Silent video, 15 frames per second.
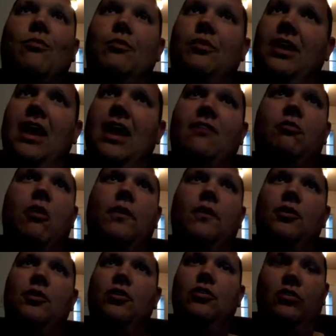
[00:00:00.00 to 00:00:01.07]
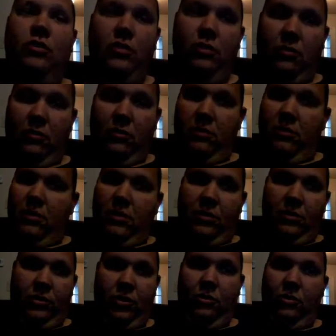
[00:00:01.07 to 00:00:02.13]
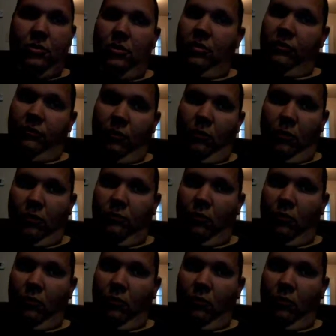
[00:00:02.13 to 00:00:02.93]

When you have 1, they're usually 2. 2 usually 4.